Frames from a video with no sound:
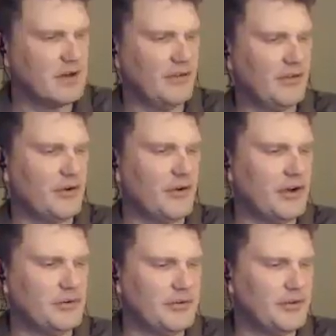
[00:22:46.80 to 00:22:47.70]
the
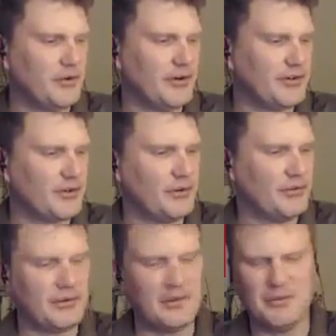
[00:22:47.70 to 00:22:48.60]
ground with drugs all
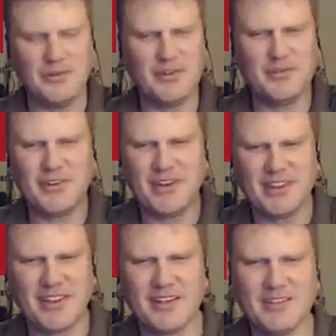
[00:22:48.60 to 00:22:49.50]
over them or something like that.